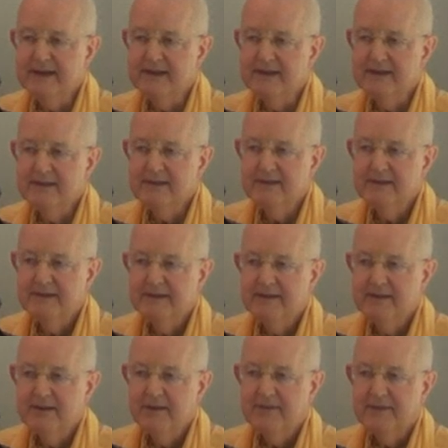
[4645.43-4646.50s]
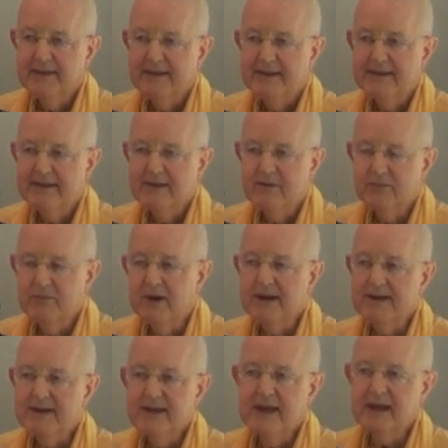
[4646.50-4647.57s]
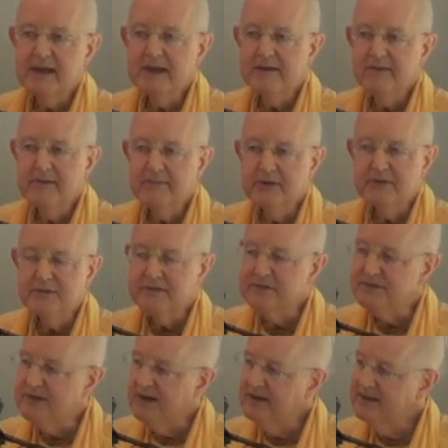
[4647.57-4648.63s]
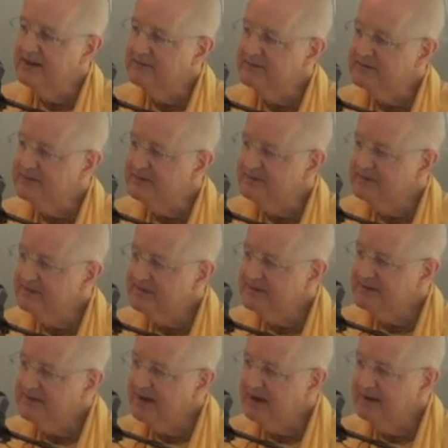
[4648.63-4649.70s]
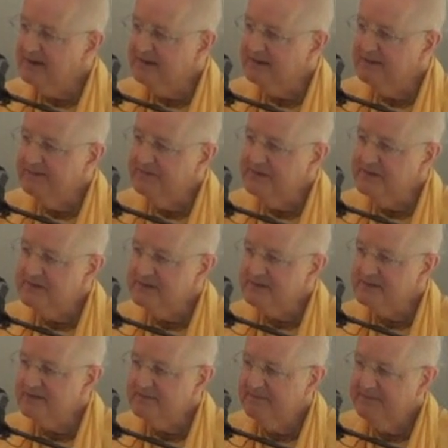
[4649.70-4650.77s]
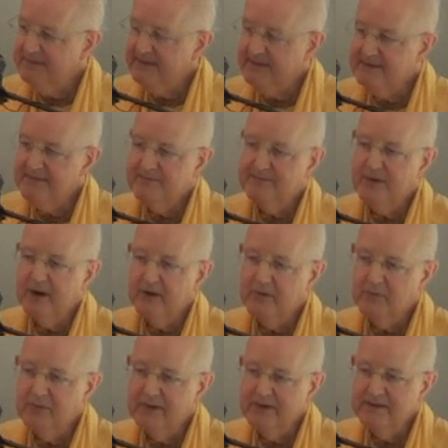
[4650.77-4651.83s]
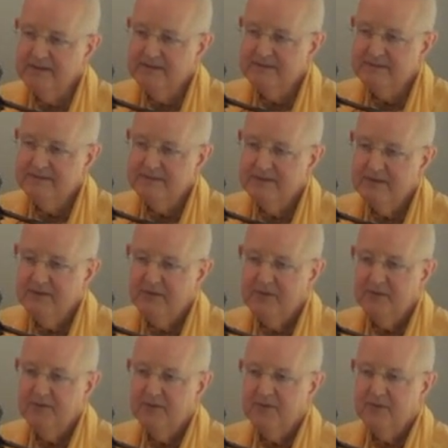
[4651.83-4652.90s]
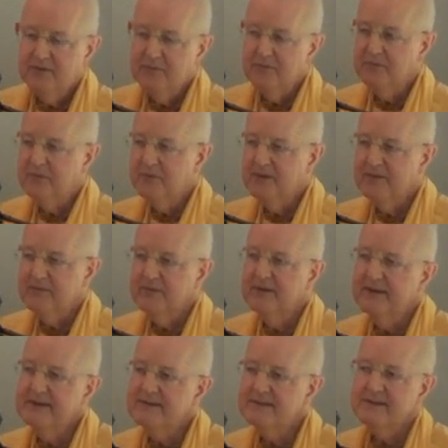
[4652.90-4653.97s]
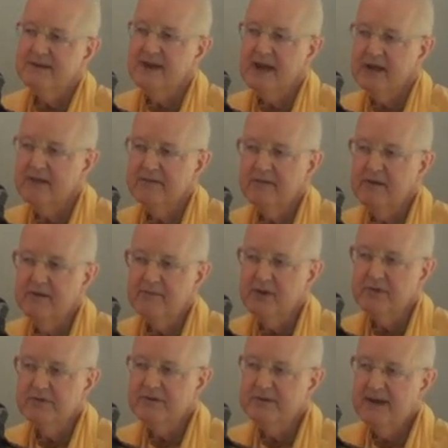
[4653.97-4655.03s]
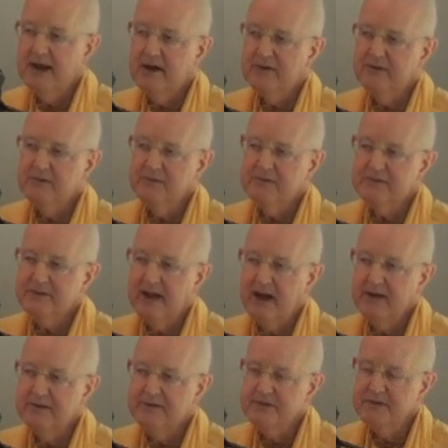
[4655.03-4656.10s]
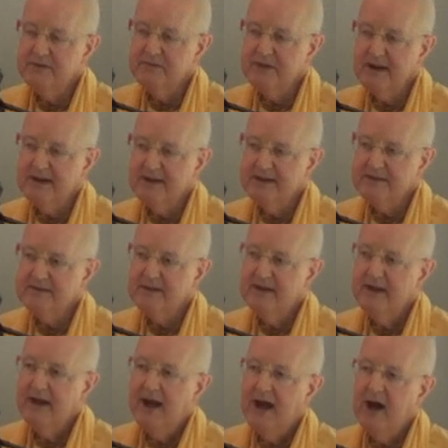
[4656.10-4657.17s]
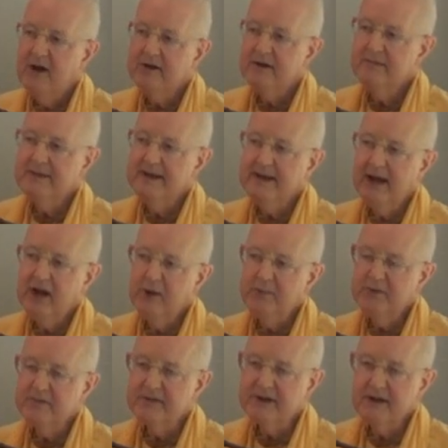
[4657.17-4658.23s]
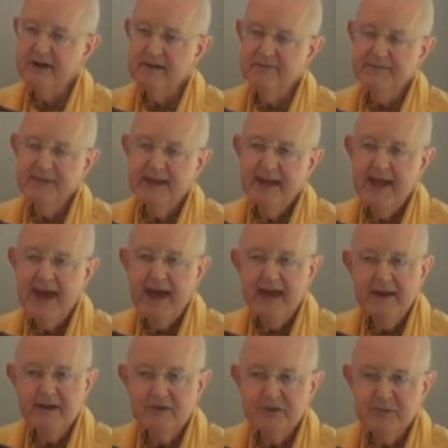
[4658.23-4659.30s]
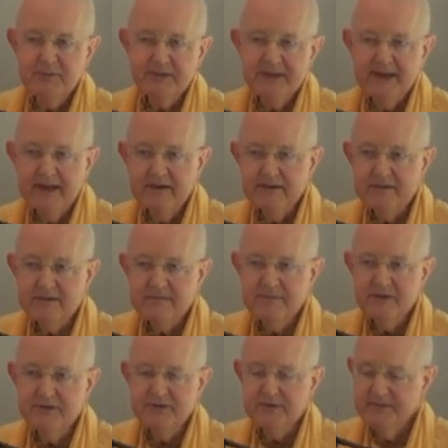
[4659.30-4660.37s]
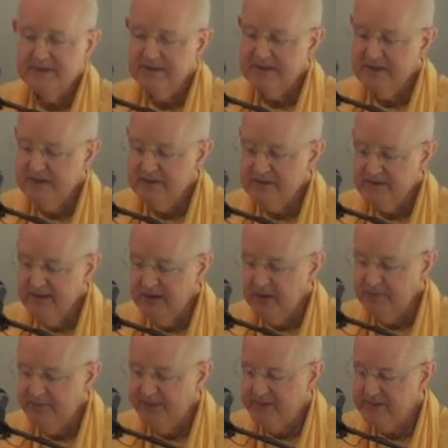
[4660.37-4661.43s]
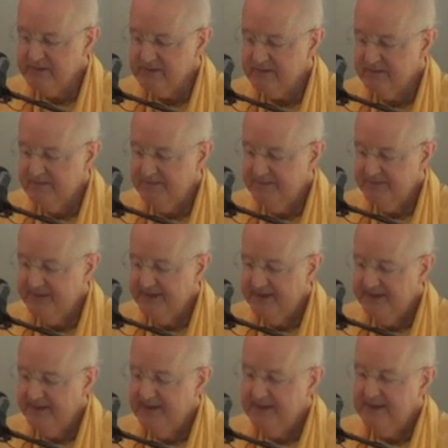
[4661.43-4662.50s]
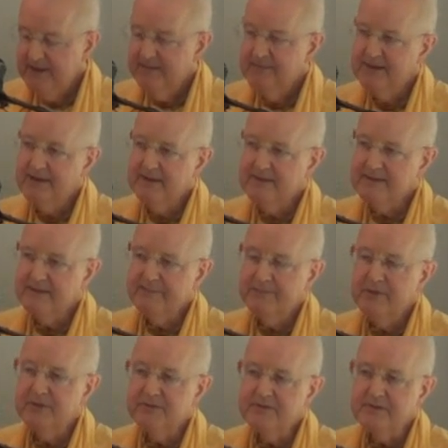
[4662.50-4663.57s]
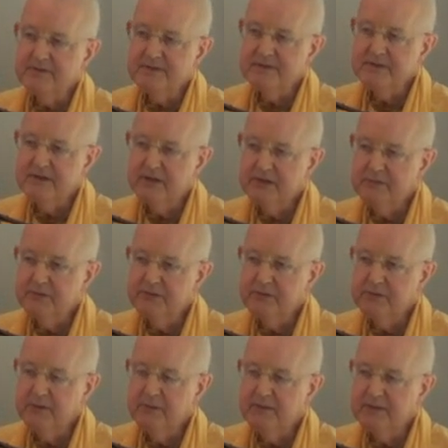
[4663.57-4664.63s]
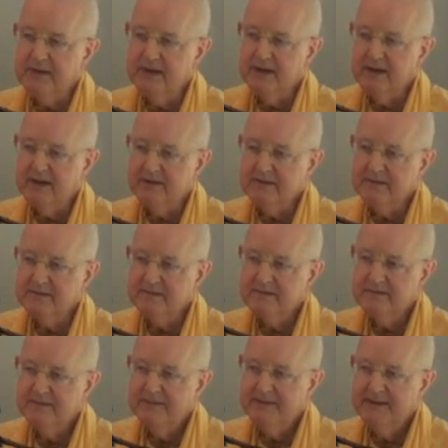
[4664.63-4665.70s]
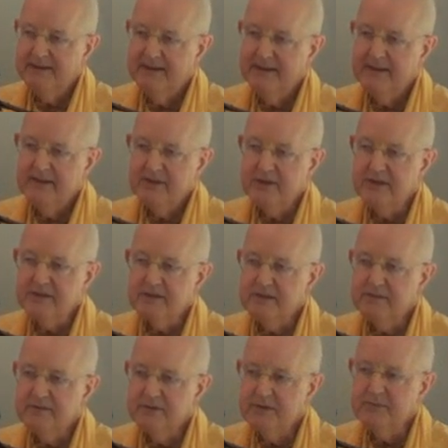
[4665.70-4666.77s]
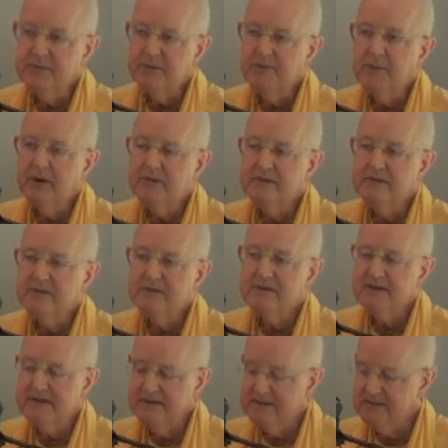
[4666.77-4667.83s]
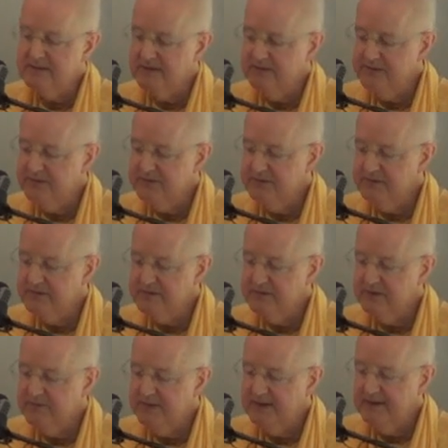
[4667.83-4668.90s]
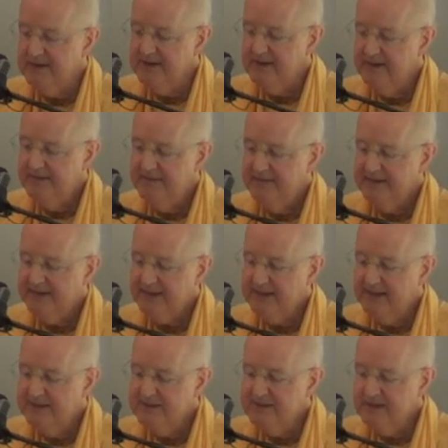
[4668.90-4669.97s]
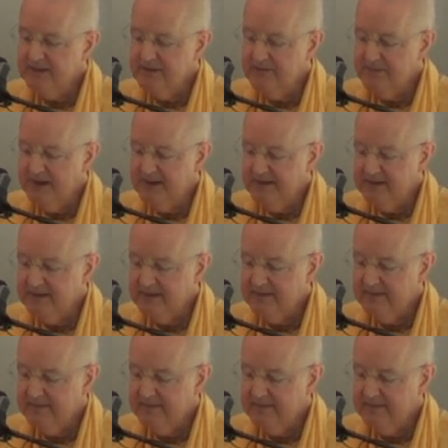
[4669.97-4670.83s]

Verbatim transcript: in what negative emotions are. That was the title of this part one. What, what is the negative emotion? How, do it, how does it arise? How can we help overcome? And ultimately, how does mantra meditation help us? because it puts us in touch with who we really are. These, the, the, the potency is there to do so by cleansing the mind.